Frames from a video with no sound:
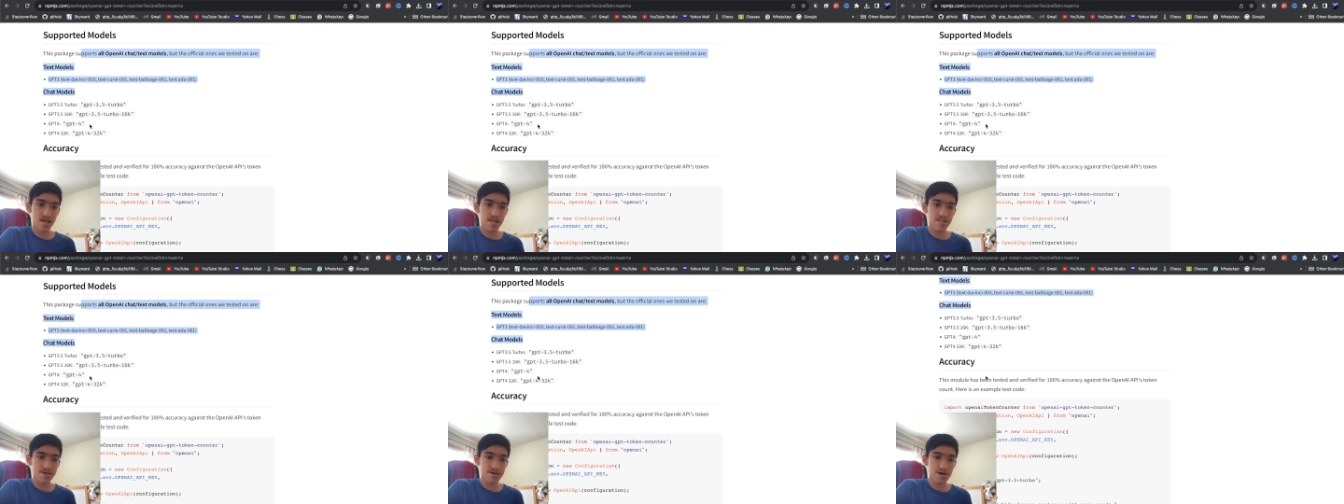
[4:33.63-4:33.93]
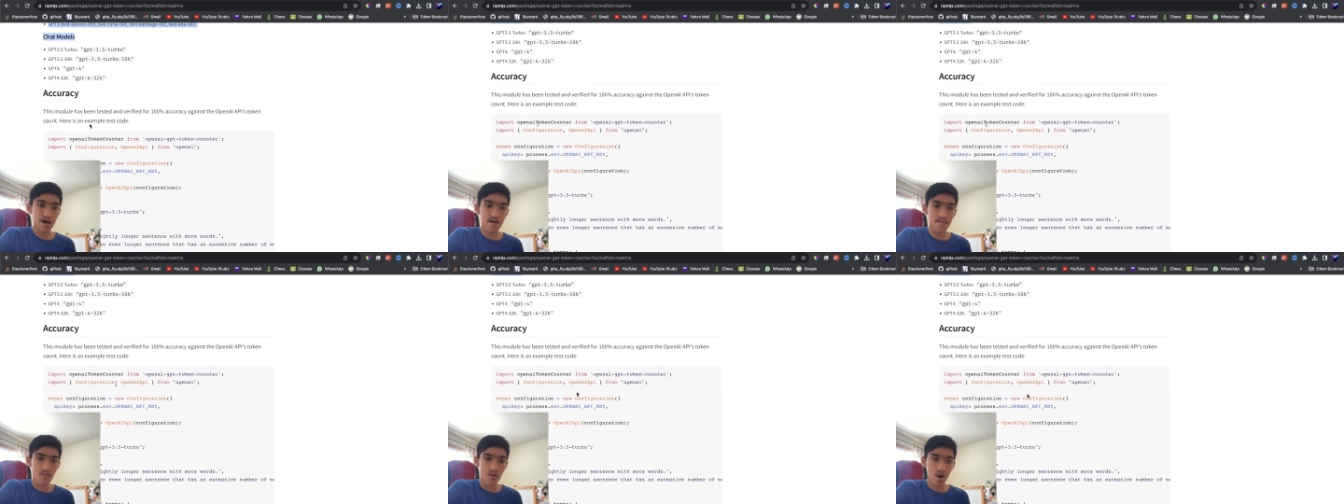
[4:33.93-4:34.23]
and
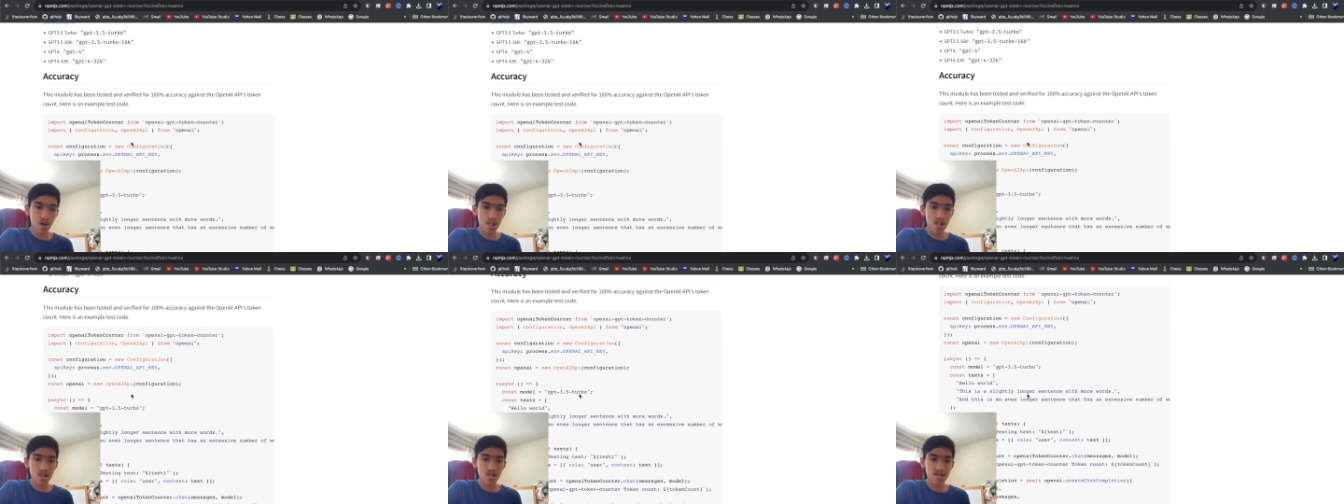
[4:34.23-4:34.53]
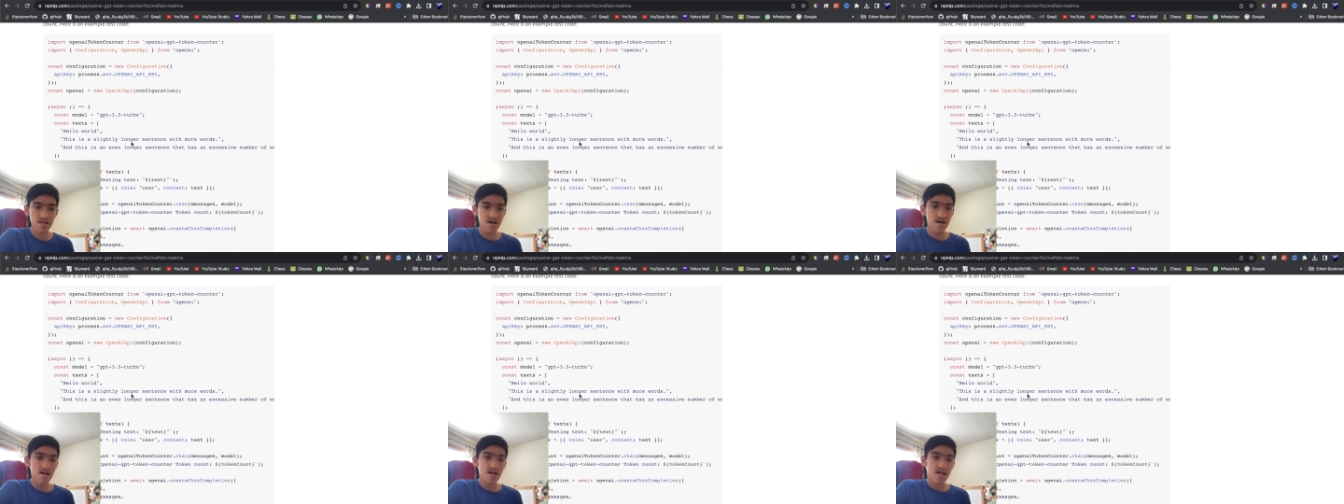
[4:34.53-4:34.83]
chat
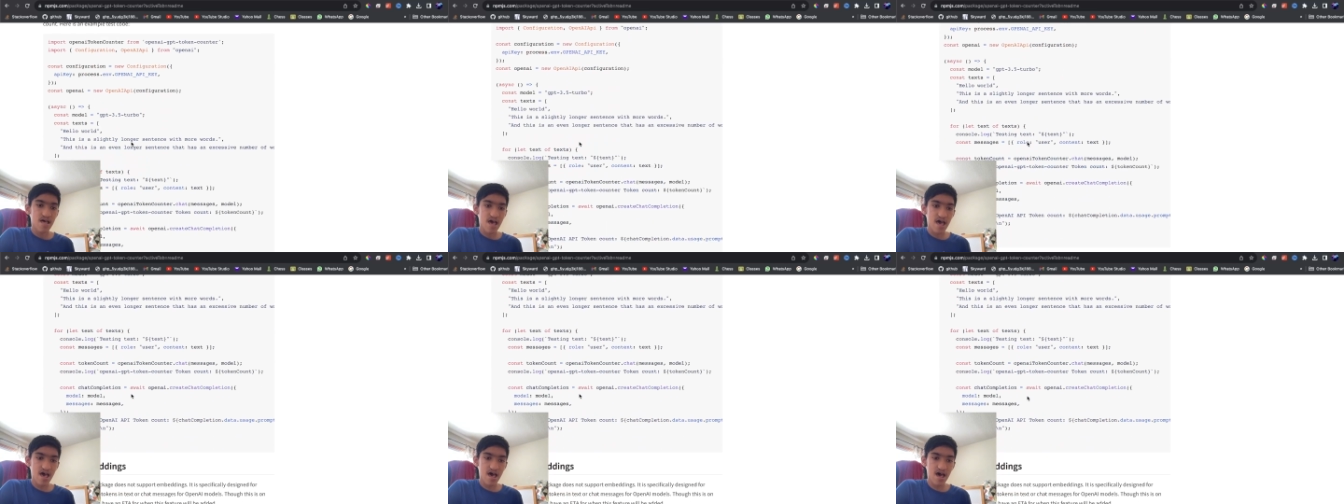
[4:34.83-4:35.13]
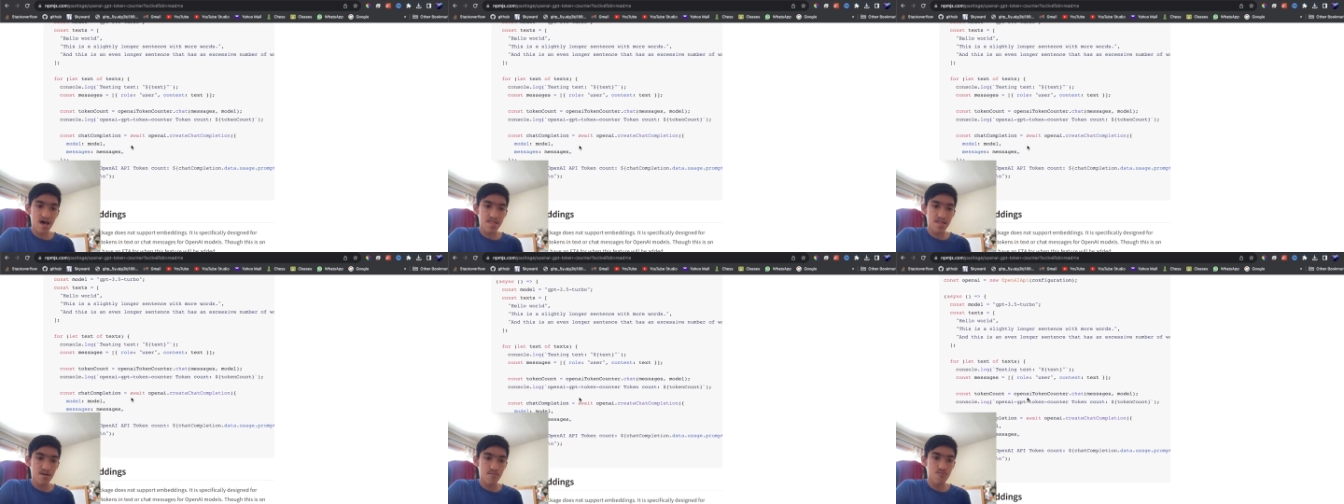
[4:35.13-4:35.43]
models,
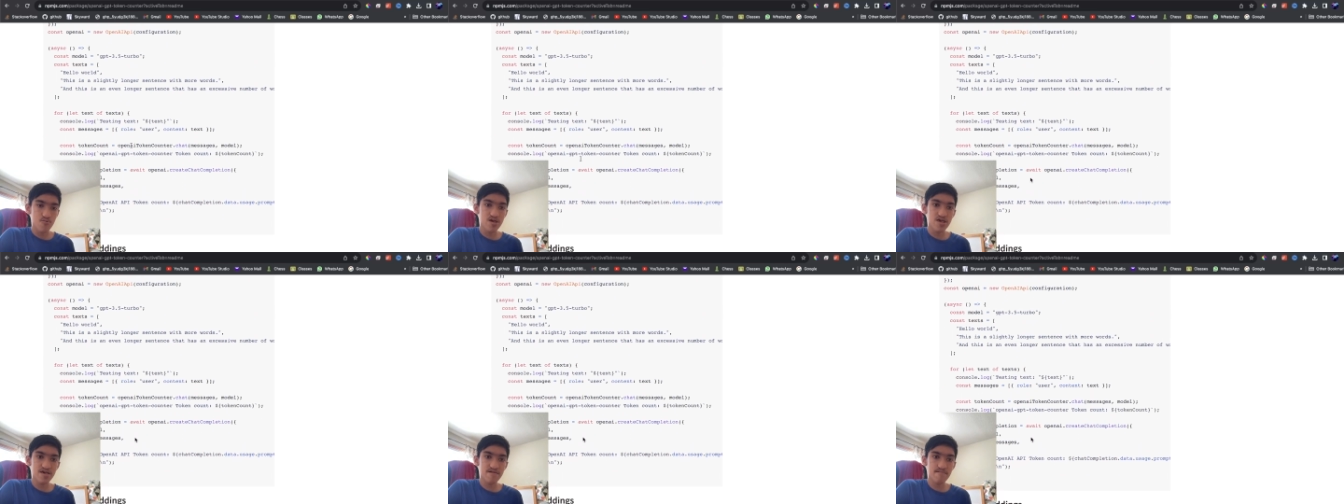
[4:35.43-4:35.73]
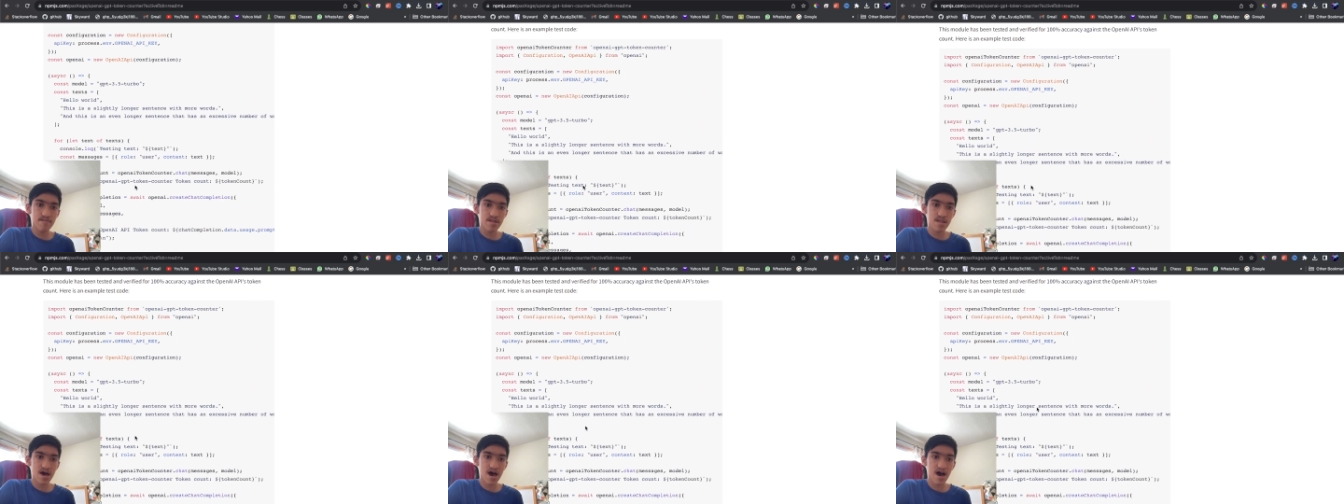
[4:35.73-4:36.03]
and we
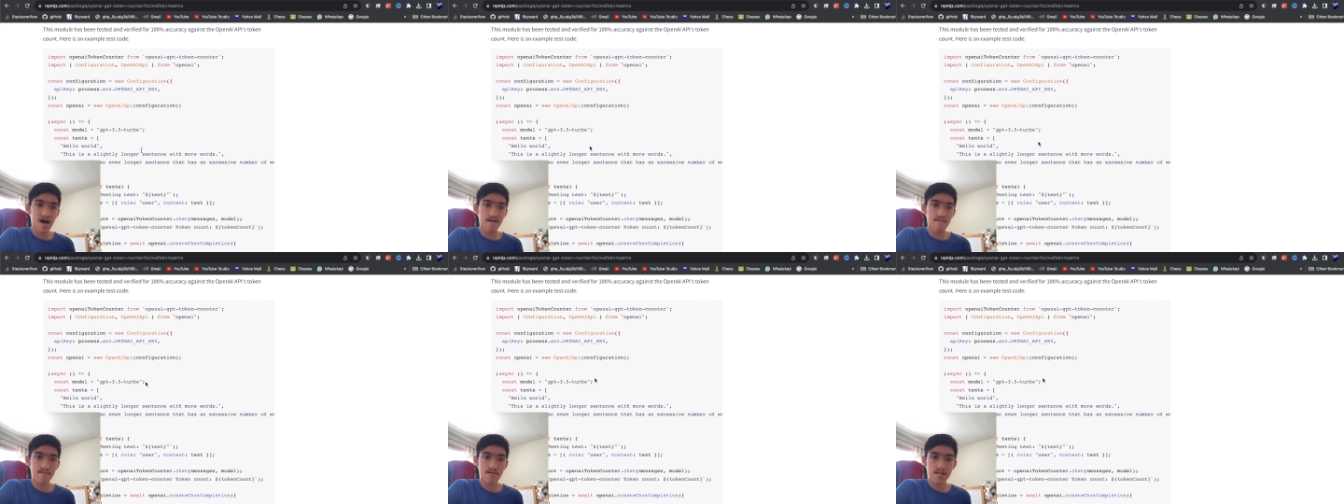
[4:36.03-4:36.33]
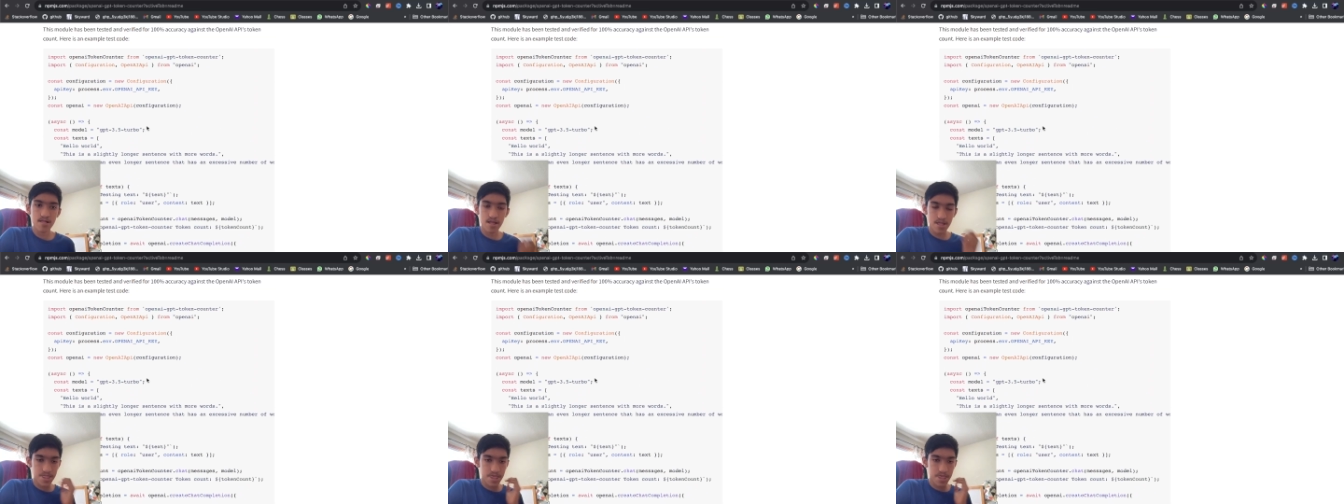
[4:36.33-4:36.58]
even have